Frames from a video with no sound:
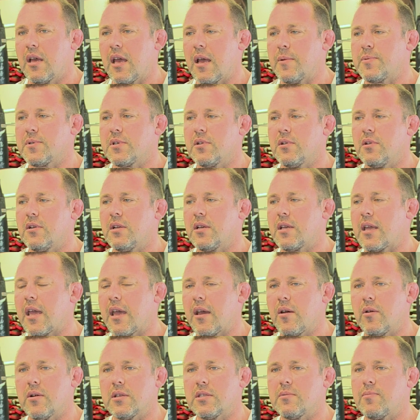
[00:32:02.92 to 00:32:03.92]
Absolutely
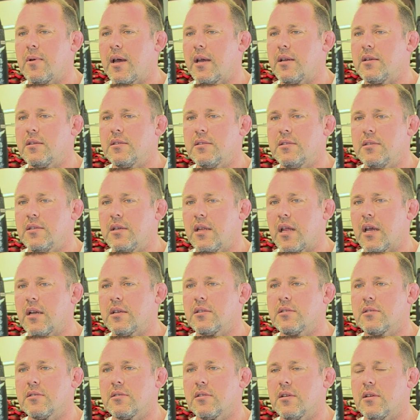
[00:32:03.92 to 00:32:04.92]
cowards, mate, you know?
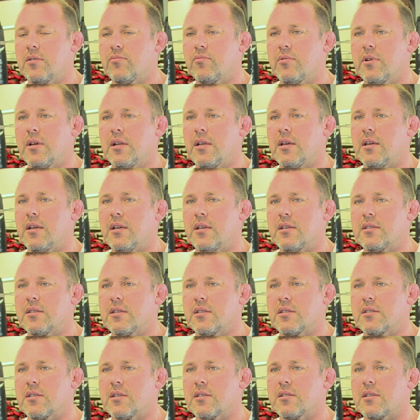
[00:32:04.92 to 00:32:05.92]
It really is,
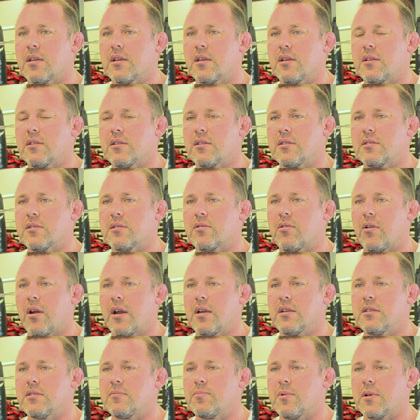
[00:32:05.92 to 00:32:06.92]
it's just a
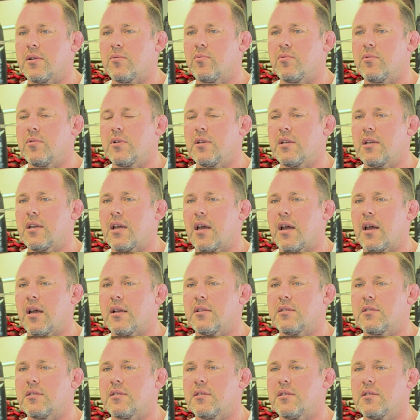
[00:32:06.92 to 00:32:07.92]
disgrace, but we
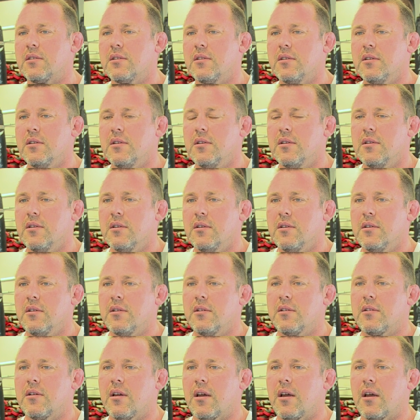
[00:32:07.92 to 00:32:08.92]
can't,
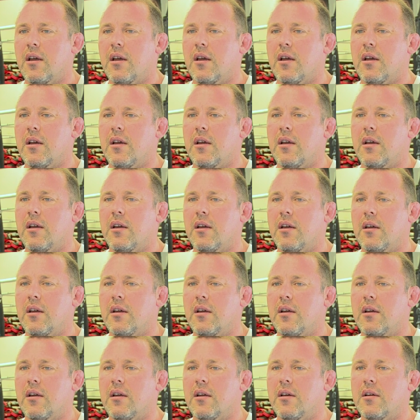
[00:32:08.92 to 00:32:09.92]

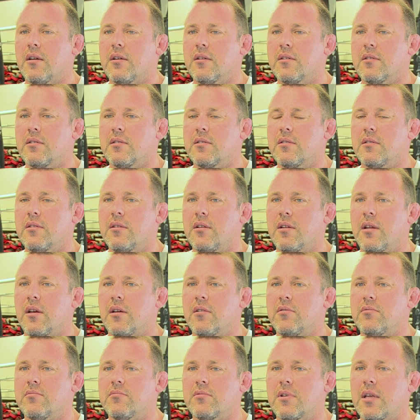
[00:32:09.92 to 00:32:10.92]
you
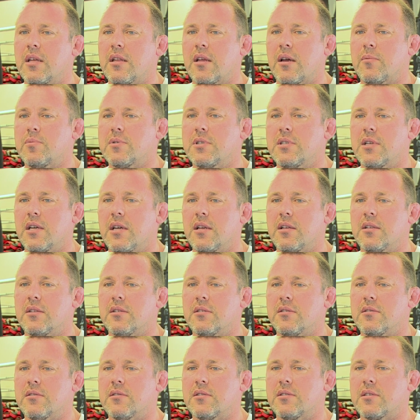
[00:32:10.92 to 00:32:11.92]
know, get upset
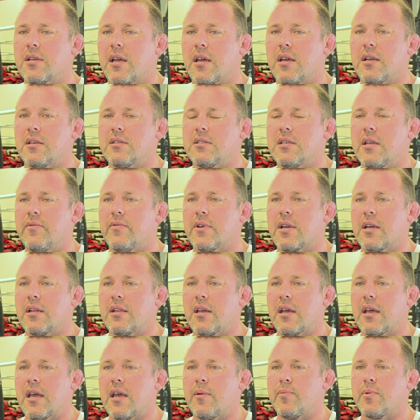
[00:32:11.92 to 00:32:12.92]
and say it's never going
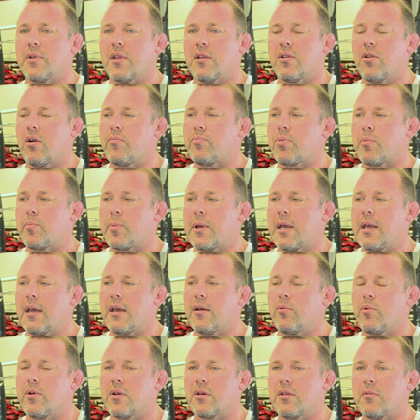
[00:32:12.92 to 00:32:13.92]
to happen and not
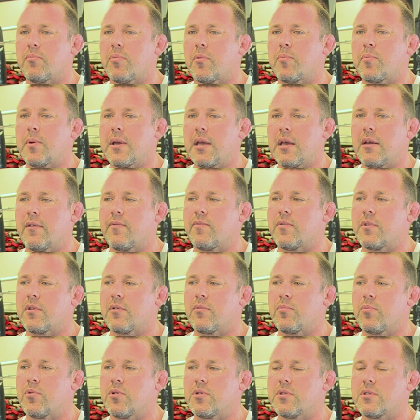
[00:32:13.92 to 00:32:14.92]
prepare. We've got to prepare for
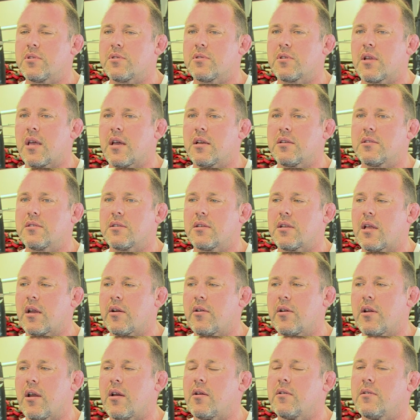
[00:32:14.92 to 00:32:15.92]
the worst case
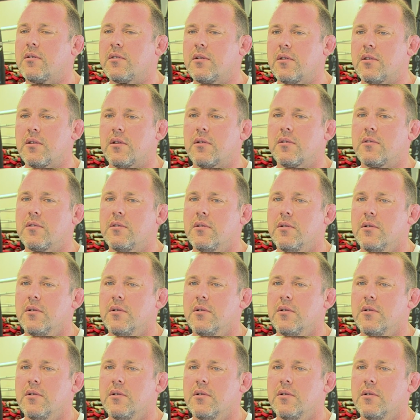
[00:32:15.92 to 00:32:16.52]
scenario, you know?